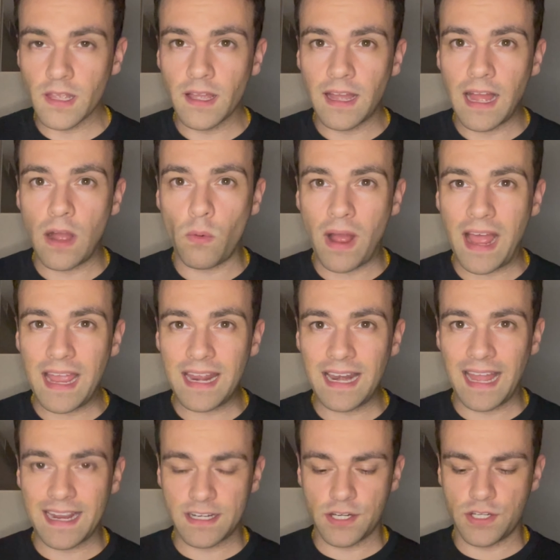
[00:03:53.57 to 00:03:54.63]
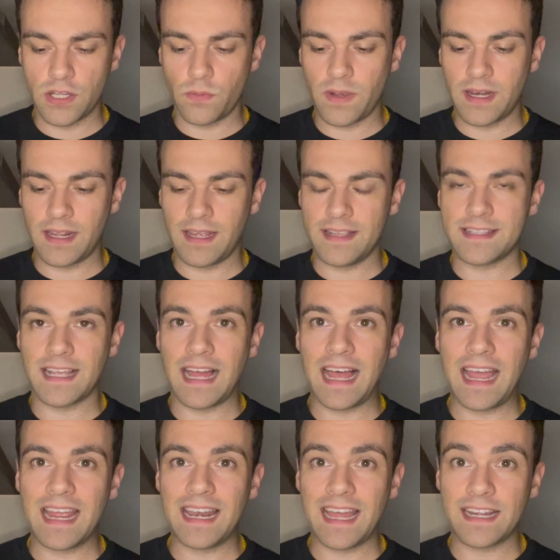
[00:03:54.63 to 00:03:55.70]
how I like to do it is
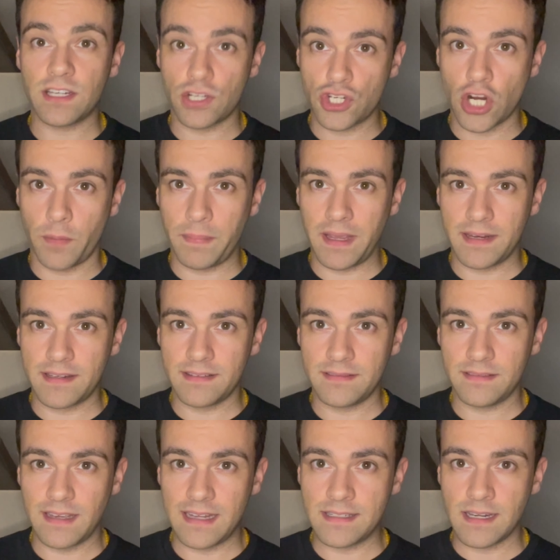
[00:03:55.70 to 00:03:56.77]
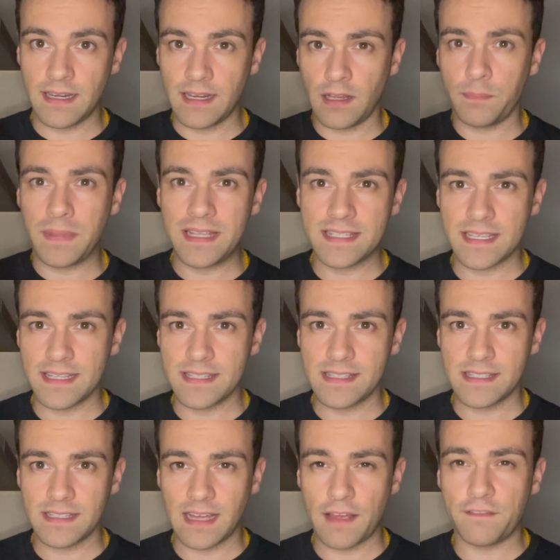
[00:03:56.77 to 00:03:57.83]
I like to chop it into little
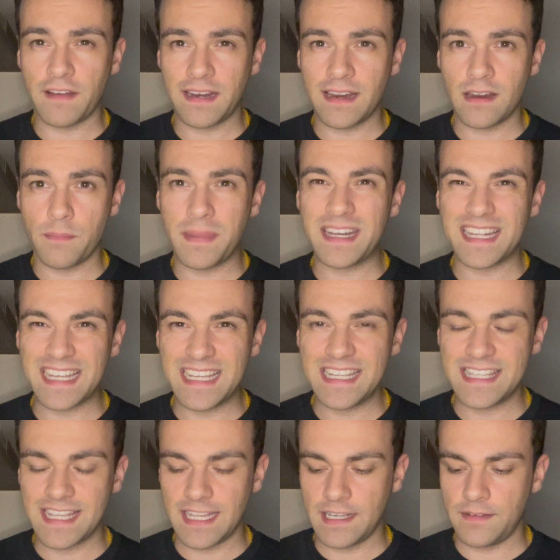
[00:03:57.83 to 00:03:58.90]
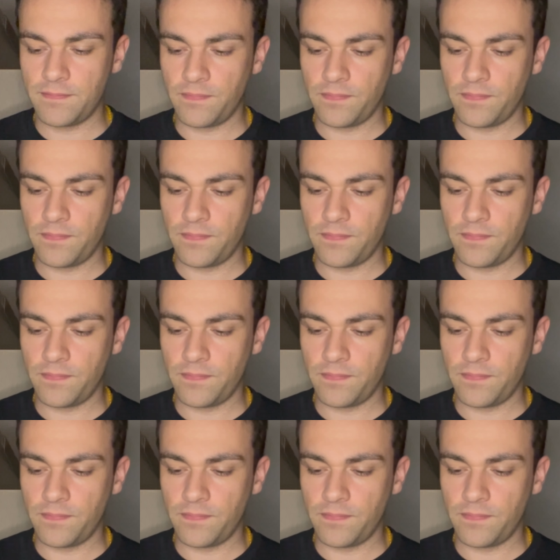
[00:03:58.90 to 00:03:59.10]
pieces. I find it a bit easier.